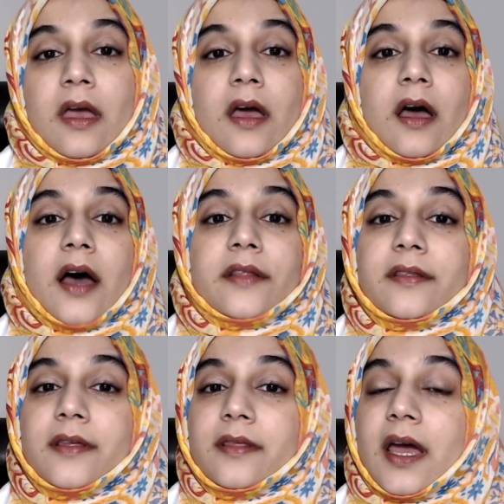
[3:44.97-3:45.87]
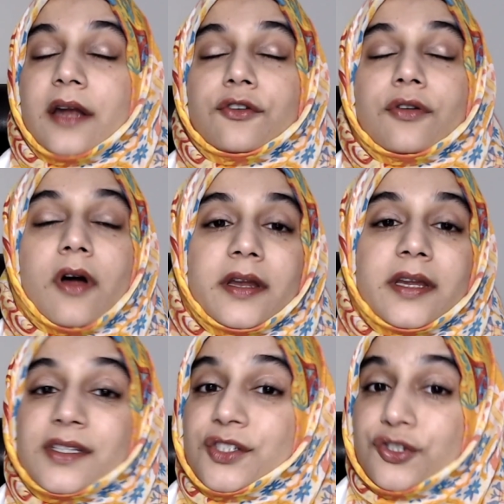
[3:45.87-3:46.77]
Other than that, chronic
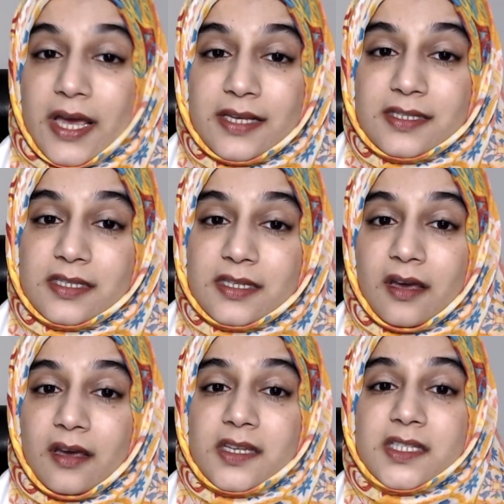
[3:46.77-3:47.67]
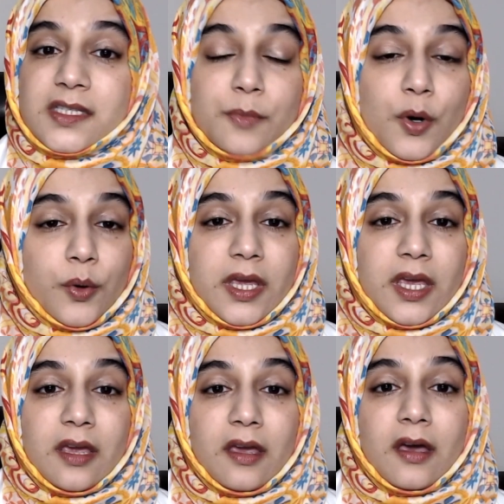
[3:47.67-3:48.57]
stress, smoking,